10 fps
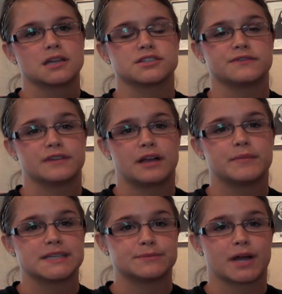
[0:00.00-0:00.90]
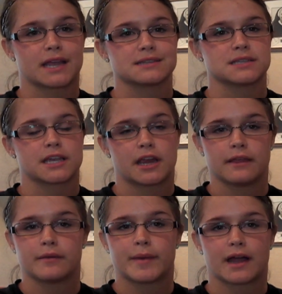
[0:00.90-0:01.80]
to fill up these buckets and
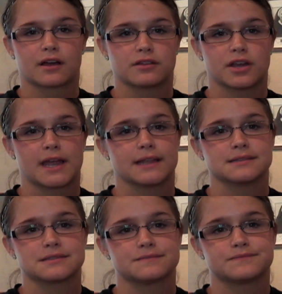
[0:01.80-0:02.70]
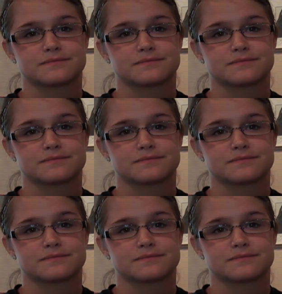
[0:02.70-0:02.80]
carry them back on their heads.